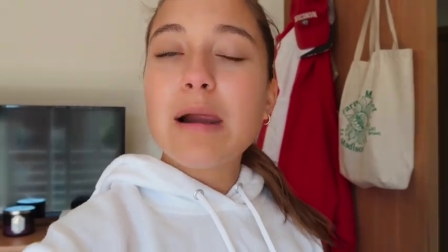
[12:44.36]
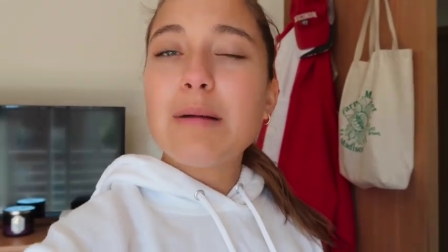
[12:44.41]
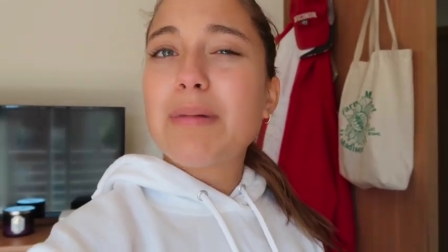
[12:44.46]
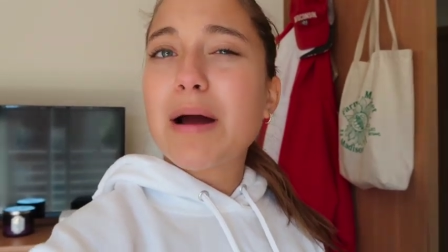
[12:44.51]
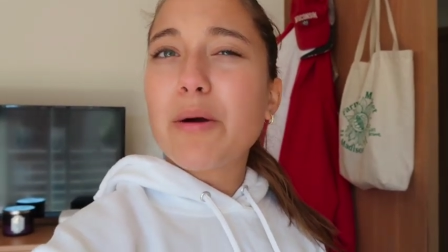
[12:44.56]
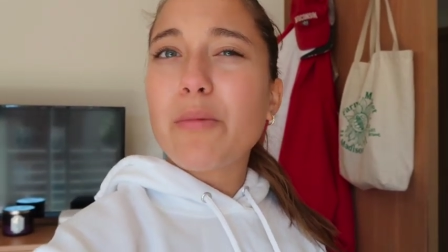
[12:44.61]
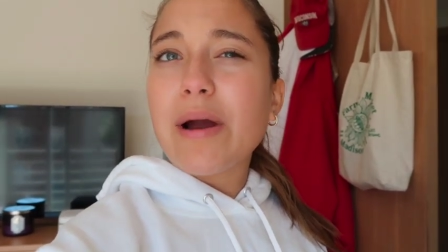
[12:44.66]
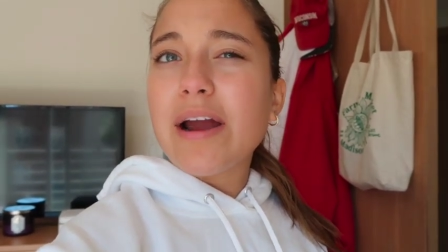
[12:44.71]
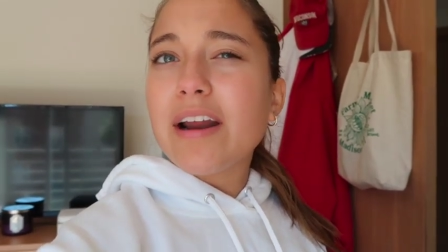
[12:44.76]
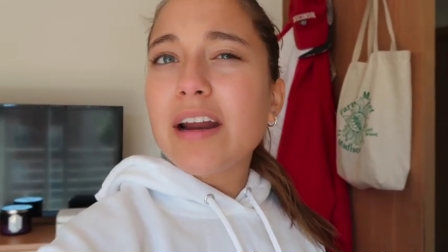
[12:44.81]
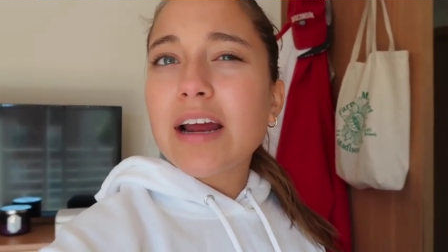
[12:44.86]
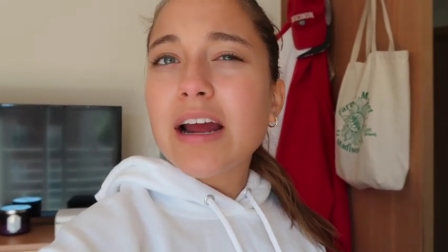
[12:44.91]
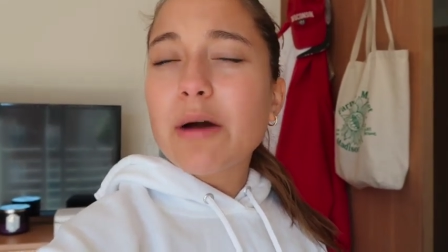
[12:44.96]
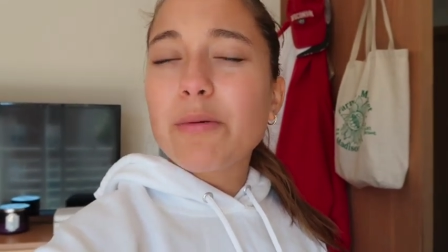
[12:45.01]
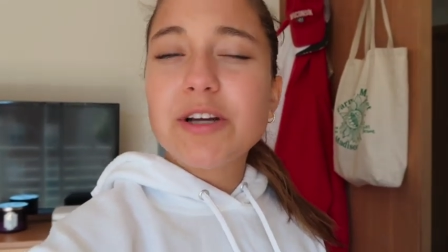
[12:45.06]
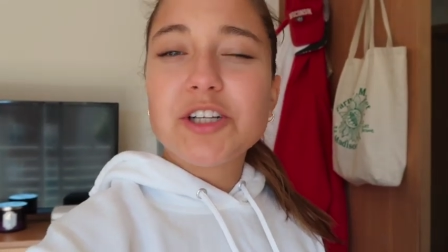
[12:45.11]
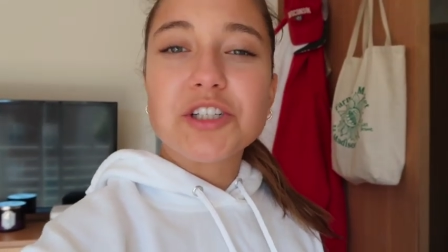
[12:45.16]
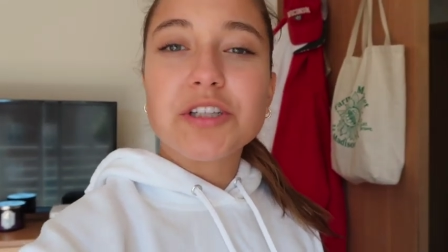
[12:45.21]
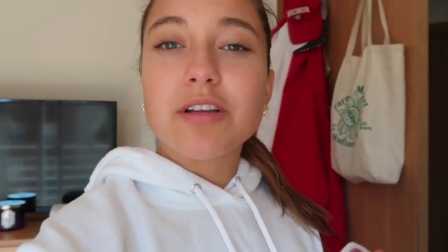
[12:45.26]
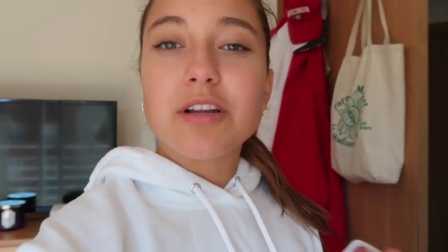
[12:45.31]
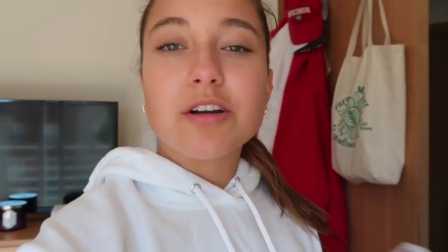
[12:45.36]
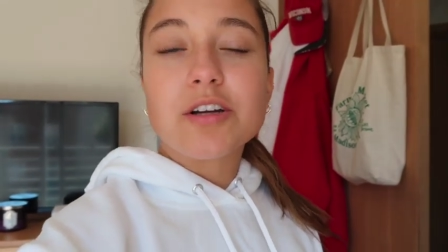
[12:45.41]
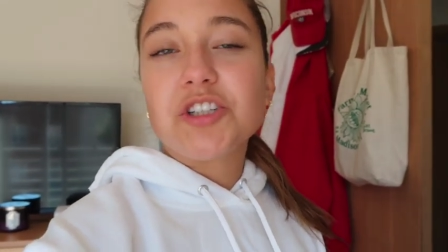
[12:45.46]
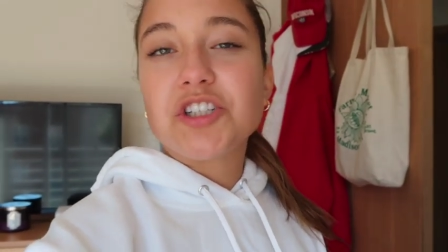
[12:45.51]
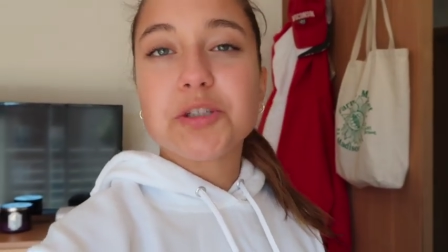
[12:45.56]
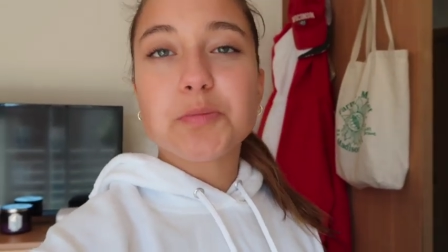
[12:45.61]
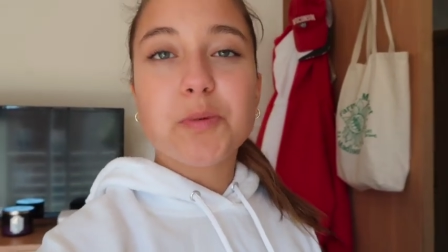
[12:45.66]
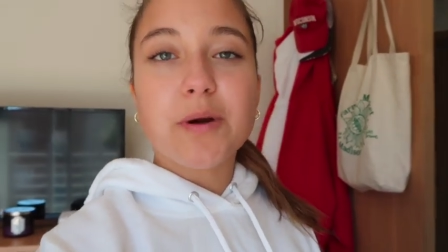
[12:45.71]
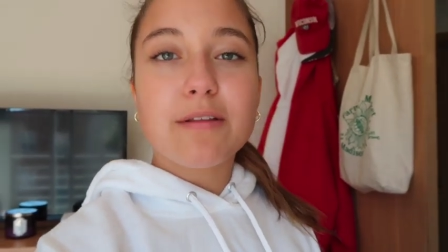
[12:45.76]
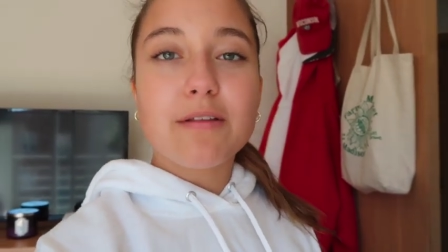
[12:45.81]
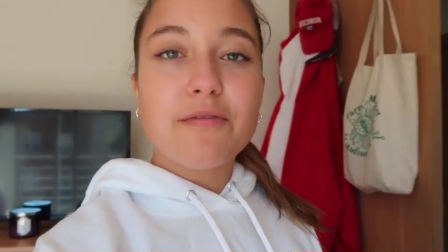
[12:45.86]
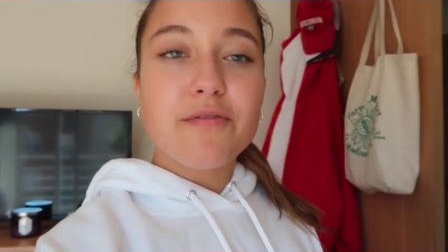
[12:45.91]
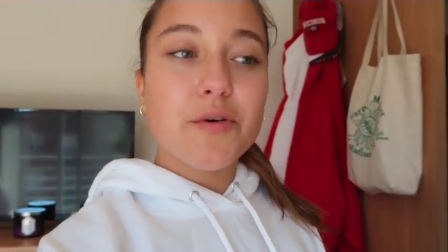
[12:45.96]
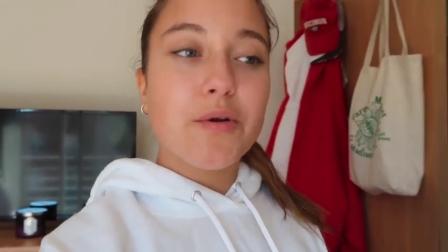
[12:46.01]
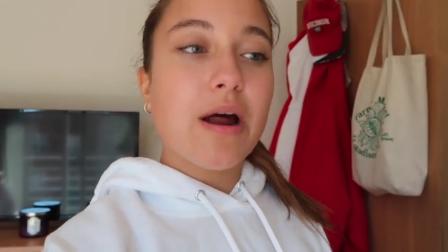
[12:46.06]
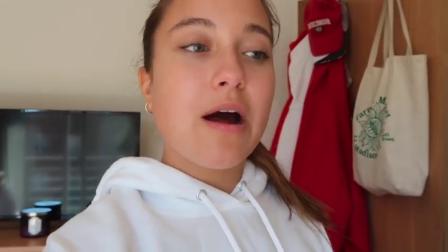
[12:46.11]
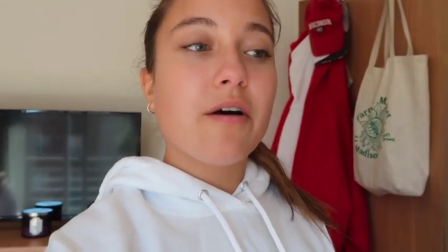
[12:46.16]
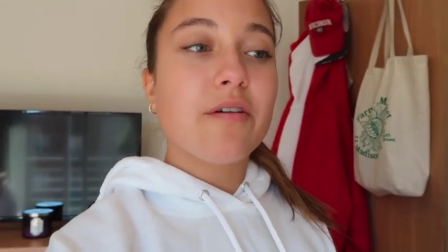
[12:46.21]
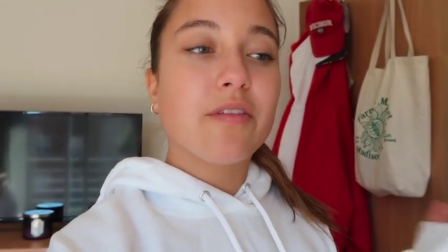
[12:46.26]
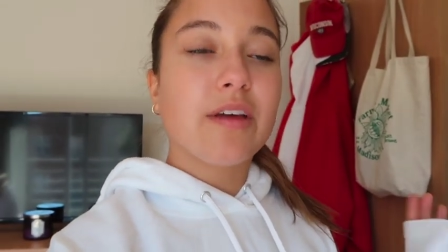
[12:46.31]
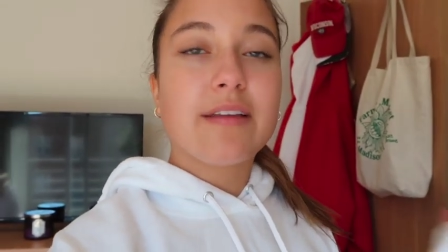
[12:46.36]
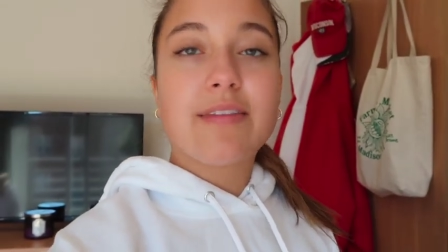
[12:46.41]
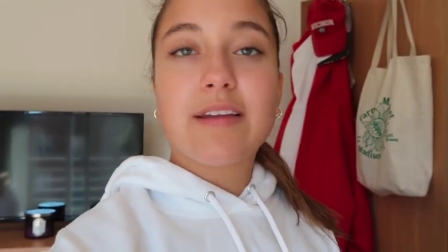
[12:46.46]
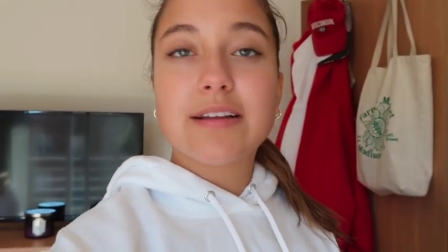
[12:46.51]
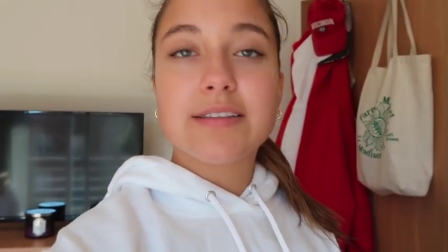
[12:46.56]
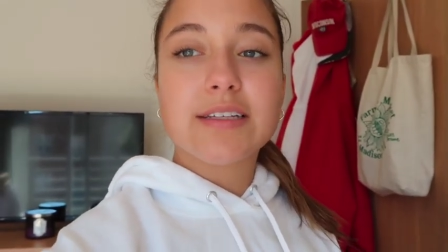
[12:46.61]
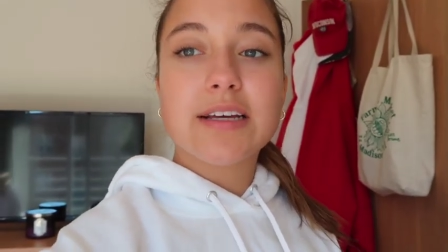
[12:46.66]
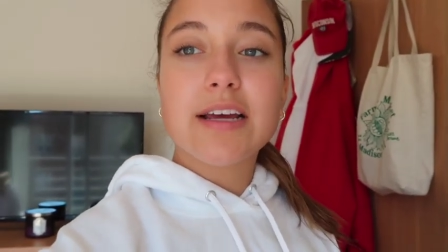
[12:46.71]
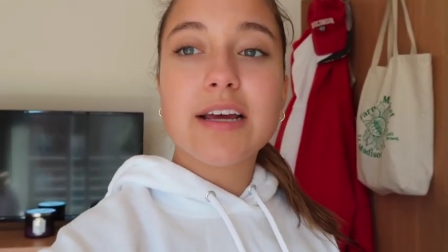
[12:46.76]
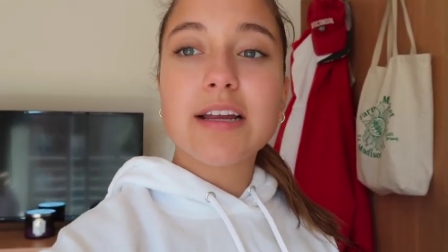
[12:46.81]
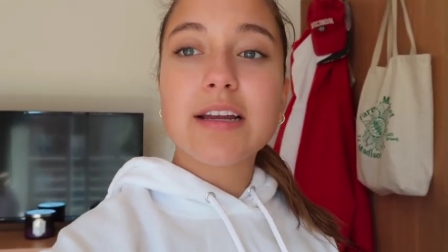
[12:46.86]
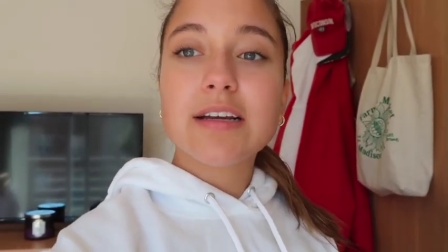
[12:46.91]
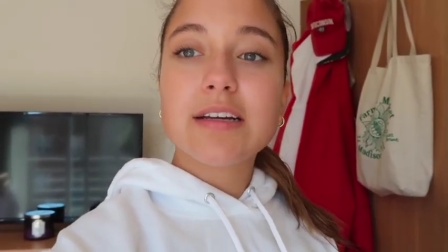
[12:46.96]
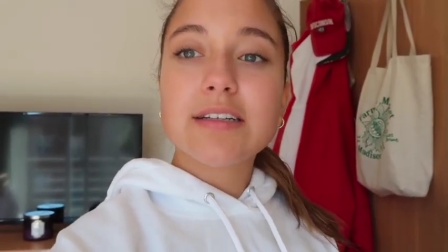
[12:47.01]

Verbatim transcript: And by waiting, we just literally just bring the food out and like that's it.